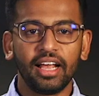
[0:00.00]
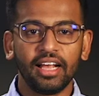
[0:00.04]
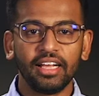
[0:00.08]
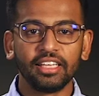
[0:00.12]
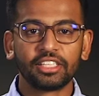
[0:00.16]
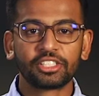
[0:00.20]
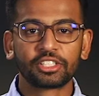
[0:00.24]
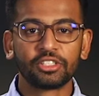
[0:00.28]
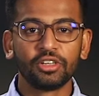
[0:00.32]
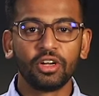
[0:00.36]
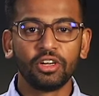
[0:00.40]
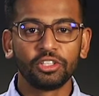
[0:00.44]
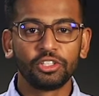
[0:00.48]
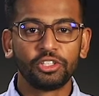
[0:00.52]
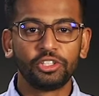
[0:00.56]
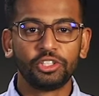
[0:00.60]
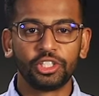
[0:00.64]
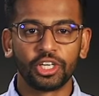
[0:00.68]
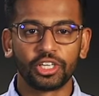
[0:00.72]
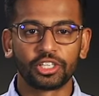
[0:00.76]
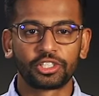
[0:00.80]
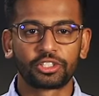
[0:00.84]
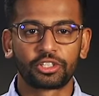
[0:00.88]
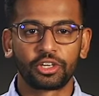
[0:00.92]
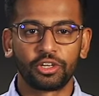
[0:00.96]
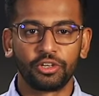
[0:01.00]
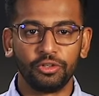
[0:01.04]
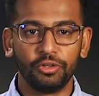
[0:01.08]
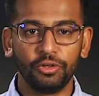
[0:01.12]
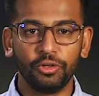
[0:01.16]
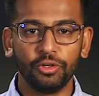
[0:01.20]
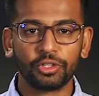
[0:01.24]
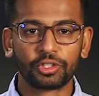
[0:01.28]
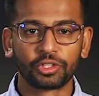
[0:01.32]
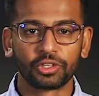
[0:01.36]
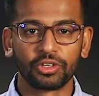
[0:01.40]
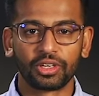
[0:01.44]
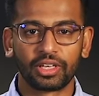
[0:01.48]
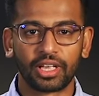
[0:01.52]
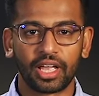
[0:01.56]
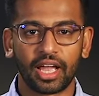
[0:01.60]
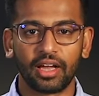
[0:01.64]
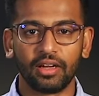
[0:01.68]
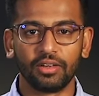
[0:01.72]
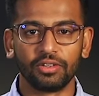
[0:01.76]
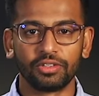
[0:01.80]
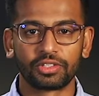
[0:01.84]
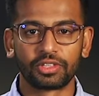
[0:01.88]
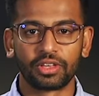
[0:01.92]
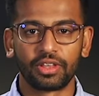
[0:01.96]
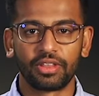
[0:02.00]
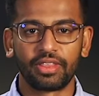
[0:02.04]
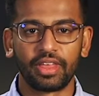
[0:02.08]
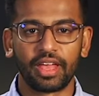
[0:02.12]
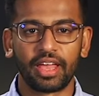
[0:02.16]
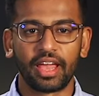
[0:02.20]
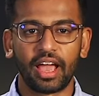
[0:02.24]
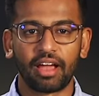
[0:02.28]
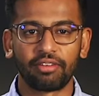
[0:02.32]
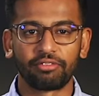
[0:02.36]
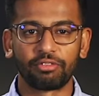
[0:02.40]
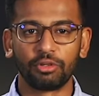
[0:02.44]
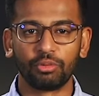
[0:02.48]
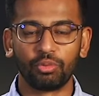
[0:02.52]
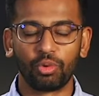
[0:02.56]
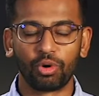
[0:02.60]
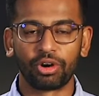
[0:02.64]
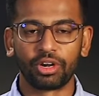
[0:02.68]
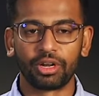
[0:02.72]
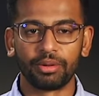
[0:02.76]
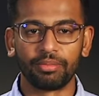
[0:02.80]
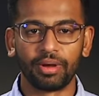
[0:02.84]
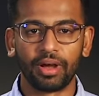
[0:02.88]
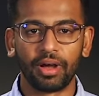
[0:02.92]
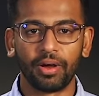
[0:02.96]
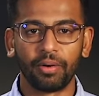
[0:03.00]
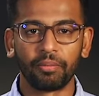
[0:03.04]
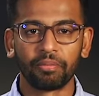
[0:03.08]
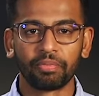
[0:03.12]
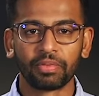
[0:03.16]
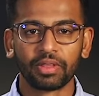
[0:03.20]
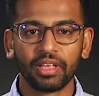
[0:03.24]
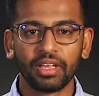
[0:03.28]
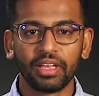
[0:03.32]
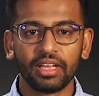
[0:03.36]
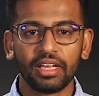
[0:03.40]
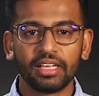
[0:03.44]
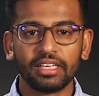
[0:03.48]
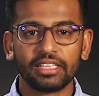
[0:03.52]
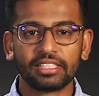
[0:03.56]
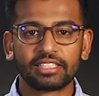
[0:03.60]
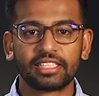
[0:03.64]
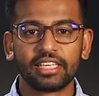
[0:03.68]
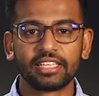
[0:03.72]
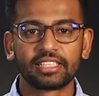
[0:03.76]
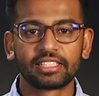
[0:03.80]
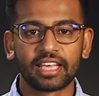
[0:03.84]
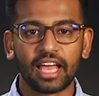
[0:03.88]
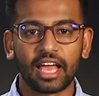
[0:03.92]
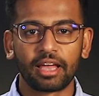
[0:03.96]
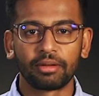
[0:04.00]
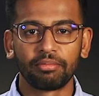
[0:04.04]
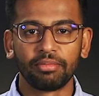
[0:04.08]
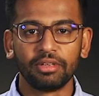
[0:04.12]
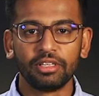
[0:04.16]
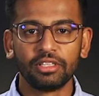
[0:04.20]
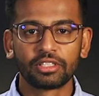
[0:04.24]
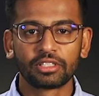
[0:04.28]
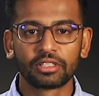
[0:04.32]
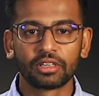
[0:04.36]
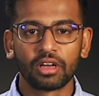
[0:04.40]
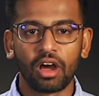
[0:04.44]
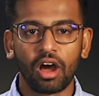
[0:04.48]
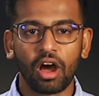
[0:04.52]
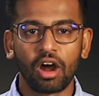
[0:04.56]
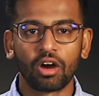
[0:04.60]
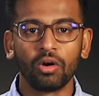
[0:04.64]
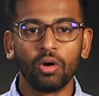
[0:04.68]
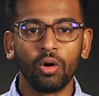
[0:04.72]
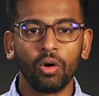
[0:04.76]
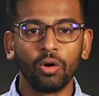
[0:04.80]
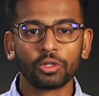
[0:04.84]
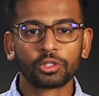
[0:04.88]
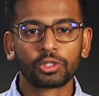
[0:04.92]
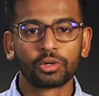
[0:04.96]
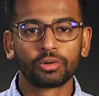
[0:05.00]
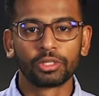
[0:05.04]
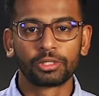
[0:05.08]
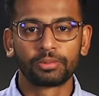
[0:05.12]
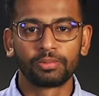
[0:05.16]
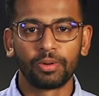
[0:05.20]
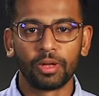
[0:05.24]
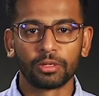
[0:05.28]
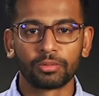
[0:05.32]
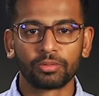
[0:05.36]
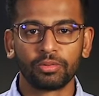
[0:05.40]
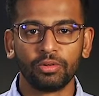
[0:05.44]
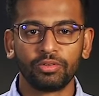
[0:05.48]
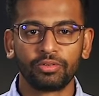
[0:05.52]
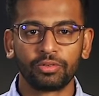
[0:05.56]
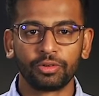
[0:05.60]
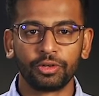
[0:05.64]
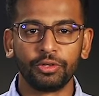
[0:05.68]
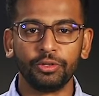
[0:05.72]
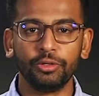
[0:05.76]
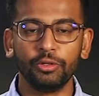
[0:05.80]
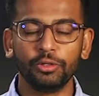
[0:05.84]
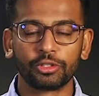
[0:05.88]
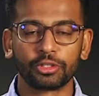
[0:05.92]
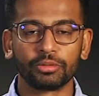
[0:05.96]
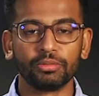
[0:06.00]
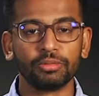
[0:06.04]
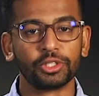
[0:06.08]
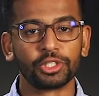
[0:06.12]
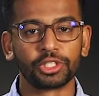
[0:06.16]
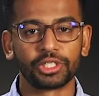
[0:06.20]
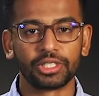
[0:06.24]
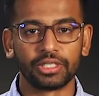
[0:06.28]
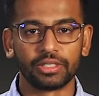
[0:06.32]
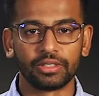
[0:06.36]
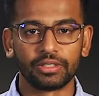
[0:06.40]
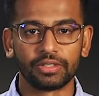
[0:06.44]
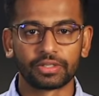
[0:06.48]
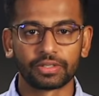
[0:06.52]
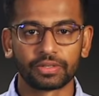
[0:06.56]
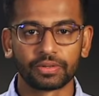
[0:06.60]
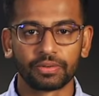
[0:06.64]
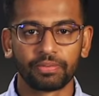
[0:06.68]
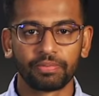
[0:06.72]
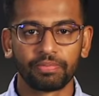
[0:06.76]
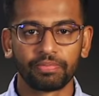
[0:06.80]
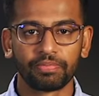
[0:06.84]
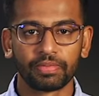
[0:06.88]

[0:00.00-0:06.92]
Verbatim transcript: It's not just user accounts they have to worry about. Sysadmins are also responsible for user machines.